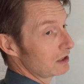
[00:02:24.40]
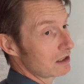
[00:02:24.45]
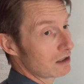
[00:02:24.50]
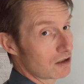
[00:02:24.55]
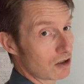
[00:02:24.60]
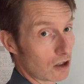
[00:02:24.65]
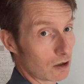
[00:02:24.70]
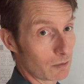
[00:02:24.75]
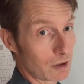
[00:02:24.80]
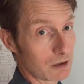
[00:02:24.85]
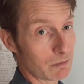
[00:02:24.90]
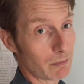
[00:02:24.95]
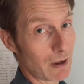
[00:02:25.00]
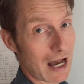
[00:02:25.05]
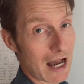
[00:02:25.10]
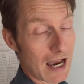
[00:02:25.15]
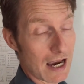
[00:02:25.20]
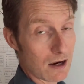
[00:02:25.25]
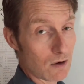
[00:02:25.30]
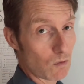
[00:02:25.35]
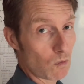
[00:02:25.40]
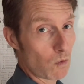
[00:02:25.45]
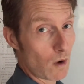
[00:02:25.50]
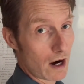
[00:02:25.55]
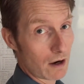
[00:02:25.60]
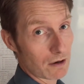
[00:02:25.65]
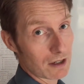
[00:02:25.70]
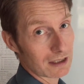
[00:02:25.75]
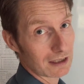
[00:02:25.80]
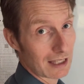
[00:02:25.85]
be determined by
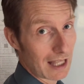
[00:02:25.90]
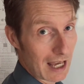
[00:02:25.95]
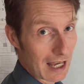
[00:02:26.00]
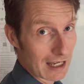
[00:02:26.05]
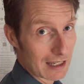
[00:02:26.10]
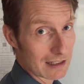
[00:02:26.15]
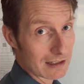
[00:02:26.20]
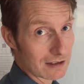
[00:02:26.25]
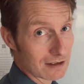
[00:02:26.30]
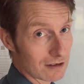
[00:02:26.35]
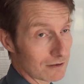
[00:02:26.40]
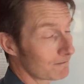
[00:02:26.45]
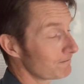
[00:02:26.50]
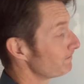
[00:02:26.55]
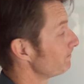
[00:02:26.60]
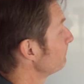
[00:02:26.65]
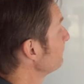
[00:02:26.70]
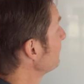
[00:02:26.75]
where it lies.